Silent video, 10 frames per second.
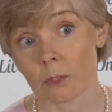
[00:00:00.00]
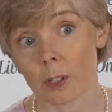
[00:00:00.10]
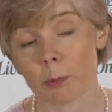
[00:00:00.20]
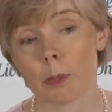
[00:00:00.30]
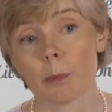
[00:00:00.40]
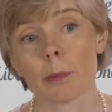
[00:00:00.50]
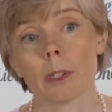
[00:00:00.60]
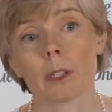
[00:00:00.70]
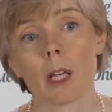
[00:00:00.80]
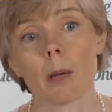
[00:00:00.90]
of veliparib
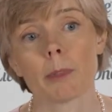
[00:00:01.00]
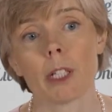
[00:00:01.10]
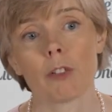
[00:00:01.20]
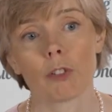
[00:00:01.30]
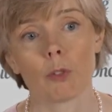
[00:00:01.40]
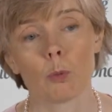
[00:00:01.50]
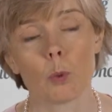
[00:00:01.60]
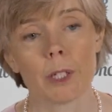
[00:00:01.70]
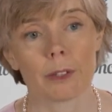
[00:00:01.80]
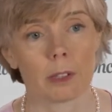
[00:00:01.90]
in combination
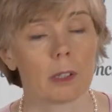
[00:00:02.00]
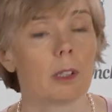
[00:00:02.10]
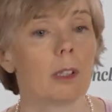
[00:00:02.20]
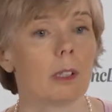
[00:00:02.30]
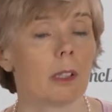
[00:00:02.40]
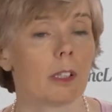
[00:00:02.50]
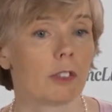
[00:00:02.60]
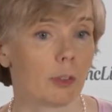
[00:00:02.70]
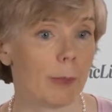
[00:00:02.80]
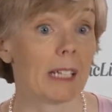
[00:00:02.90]
with uh,
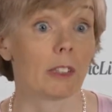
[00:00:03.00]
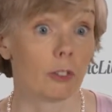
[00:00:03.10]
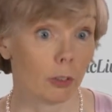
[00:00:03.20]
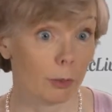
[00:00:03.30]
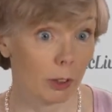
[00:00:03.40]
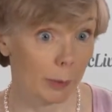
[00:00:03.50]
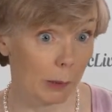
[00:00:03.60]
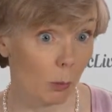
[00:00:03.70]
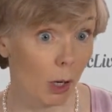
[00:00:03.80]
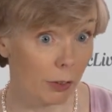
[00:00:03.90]
cisplatin and
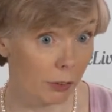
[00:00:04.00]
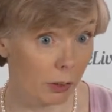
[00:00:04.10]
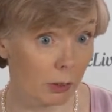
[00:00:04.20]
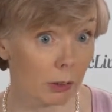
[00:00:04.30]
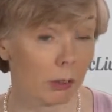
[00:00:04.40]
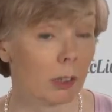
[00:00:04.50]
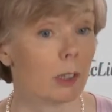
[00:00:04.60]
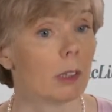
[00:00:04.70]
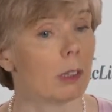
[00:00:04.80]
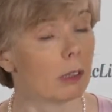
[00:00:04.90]
gemcitabine was in a
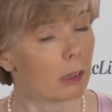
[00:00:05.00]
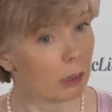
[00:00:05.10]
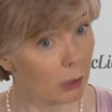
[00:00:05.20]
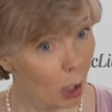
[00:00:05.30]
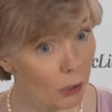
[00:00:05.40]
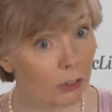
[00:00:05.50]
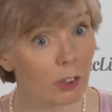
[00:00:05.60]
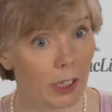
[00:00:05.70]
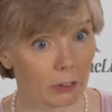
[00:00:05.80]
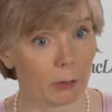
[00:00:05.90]
in an
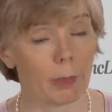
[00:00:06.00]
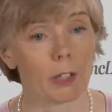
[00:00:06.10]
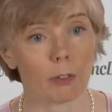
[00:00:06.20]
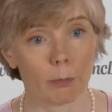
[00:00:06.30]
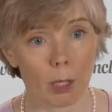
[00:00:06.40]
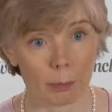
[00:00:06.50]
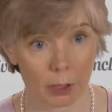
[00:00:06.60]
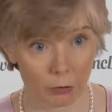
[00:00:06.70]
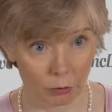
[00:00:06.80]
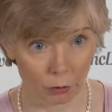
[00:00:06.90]
unselected patient
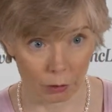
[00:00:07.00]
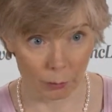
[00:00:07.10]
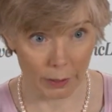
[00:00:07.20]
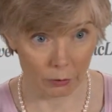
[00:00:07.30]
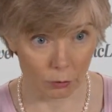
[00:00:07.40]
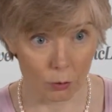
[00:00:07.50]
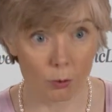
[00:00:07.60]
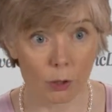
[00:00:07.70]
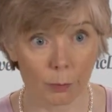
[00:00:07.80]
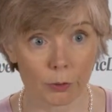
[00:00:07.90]
population, although we had two
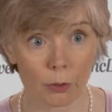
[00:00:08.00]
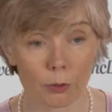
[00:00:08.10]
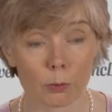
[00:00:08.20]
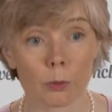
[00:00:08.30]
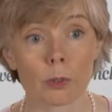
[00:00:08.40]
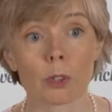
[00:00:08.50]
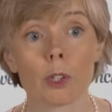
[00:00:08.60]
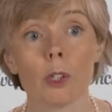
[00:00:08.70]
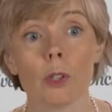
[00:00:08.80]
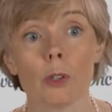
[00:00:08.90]
groups, those with,
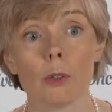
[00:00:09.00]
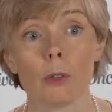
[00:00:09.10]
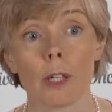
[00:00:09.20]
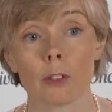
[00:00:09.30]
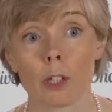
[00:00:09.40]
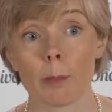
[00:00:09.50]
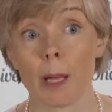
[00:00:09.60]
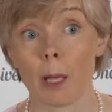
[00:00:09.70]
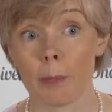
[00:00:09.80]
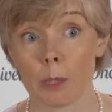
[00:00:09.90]
who ended up
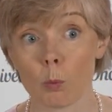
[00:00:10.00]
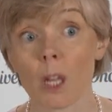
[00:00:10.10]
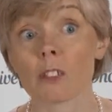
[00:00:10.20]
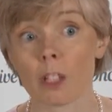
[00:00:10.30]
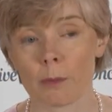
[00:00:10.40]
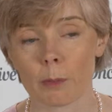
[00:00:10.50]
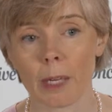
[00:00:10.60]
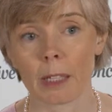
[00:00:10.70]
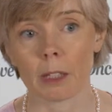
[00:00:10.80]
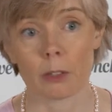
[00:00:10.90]
being wild type for
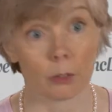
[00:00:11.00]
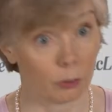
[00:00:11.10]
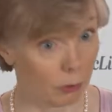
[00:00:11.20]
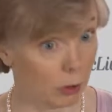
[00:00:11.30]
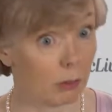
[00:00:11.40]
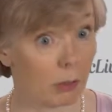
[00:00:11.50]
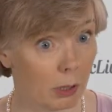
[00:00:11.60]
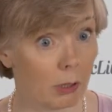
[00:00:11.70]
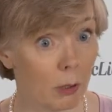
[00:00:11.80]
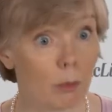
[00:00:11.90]
BRCA and those who had
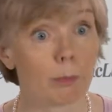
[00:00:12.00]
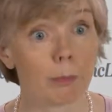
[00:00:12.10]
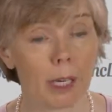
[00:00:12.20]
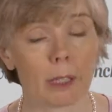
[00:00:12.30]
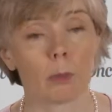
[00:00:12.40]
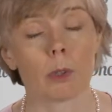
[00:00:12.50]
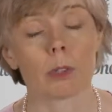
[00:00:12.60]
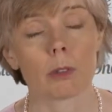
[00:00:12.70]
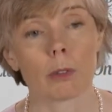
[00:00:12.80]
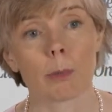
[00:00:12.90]
a known
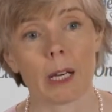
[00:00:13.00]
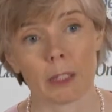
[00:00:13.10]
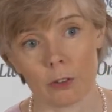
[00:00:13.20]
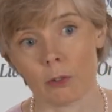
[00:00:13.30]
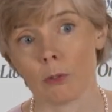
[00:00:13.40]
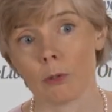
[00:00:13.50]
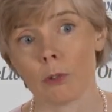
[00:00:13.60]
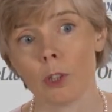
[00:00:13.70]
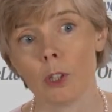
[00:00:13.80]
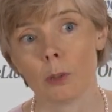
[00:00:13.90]
BRCA1 or BRCA2
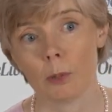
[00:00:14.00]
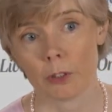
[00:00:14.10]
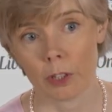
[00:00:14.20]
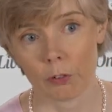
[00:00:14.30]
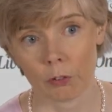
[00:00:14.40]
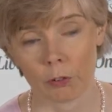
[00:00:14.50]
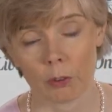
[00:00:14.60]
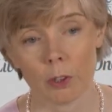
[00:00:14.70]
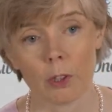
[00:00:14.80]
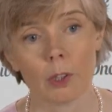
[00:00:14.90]
mutation.
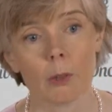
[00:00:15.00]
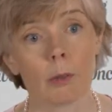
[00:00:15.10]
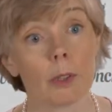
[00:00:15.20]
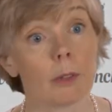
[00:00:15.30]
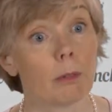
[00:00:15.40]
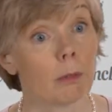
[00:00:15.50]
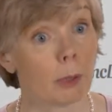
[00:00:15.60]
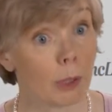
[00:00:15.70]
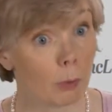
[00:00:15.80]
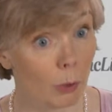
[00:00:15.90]
We,
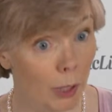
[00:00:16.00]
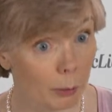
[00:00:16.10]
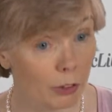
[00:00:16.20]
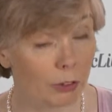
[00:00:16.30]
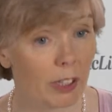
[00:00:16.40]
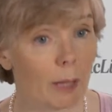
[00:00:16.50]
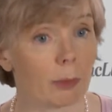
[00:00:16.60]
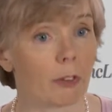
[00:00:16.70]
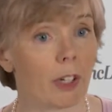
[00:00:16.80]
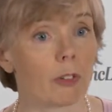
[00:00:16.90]
we were able to
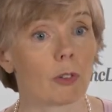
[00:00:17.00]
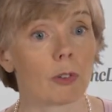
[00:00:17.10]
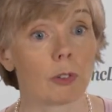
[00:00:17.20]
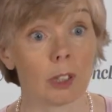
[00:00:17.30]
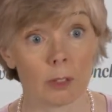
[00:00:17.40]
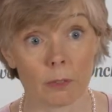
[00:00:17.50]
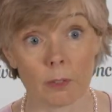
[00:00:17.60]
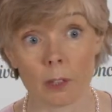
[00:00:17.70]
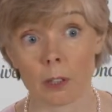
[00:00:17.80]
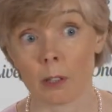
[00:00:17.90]
establish that you could give
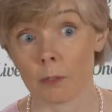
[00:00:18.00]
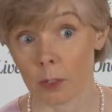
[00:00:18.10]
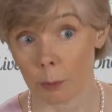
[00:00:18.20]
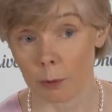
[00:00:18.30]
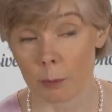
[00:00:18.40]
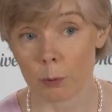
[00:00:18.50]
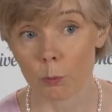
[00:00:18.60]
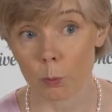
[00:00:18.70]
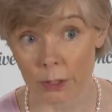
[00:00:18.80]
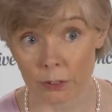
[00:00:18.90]
uh, veliparib
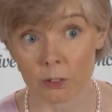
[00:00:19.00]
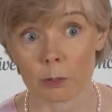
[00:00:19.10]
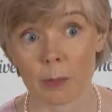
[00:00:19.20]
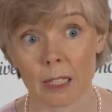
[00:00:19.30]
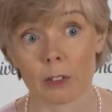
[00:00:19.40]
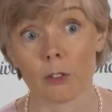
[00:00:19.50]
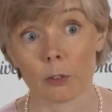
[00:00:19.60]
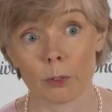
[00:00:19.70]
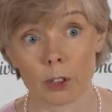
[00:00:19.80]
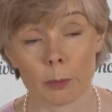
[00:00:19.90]
with cisplatin and
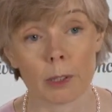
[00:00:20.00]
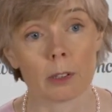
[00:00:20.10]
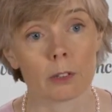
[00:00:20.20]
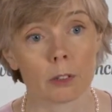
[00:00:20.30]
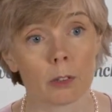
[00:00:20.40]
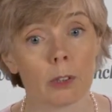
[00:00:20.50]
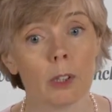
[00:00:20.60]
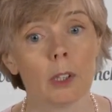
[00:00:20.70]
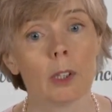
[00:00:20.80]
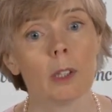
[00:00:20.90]
gemcitabine and saw
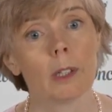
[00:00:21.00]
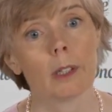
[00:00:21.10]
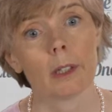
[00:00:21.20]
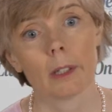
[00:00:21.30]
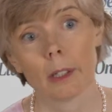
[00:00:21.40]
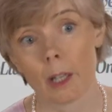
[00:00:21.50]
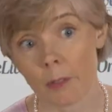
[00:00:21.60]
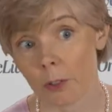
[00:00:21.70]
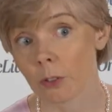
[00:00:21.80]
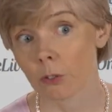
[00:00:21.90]
a
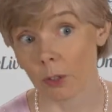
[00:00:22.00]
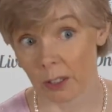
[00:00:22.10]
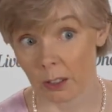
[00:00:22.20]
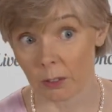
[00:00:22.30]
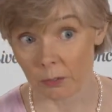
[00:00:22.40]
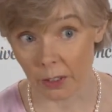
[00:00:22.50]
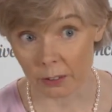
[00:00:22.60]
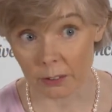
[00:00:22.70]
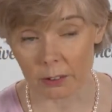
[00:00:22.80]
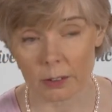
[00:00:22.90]
very striking
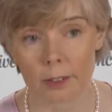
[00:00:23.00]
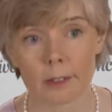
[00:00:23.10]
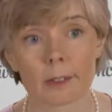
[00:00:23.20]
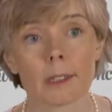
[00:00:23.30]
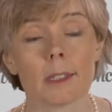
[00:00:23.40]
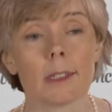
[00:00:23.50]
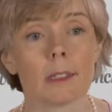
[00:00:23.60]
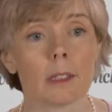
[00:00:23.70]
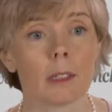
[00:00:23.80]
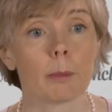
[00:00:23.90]
effect in
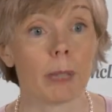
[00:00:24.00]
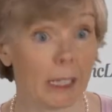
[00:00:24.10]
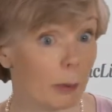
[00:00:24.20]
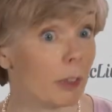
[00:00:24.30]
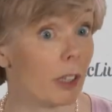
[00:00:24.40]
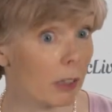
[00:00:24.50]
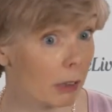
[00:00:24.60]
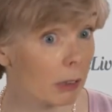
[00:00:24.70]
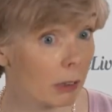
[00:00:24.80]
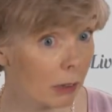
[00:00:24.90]
the uh, BRCA
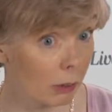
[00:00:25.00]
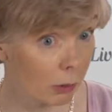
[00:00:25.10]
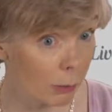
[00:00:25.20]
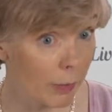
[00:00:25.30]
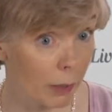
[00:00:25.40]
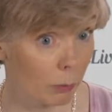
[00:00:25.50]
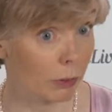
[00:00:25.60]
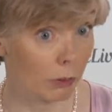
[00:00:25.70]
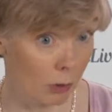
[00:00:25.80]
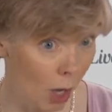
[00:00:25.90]
mutated uh, group that
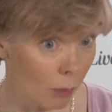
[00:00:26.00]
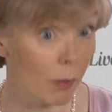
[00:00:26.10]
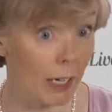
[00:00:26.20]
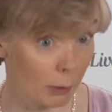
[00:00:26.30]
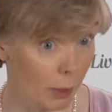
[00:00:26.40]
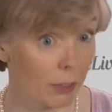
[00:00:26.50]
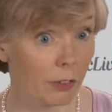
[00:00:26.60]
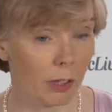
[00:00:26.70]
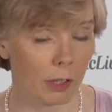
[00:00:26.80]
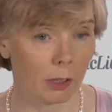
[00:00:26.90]
was non
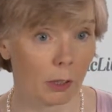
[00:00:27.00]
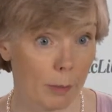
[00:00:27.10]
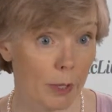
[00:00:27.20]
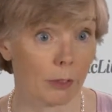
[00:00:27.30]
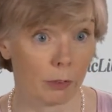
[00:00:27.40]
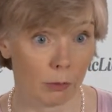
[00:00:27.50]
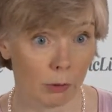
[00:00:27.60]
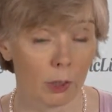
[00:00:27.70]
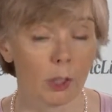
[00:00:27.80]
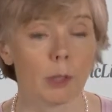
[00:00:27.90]
randomized uh, compared to
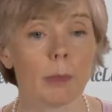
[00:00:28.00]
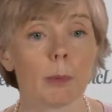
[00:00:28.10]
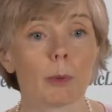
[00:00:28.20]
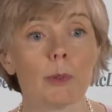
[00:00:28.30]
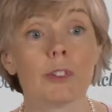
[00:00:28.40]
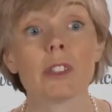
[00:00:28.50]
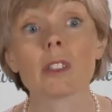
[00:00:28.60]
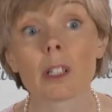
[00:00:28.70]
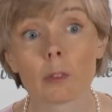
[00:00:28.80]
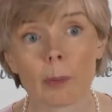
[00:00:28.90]
people who
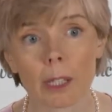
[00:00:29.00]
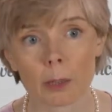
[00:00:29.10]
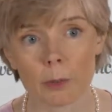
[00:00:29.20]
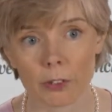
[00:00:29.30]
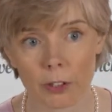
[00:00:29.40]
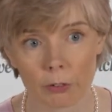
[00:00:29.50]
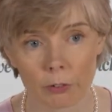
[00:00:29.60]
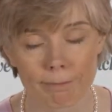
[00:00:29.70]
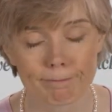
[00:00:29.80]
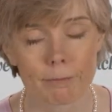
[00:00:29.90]
didn't have a BRCA
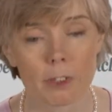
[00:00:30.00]
mutation.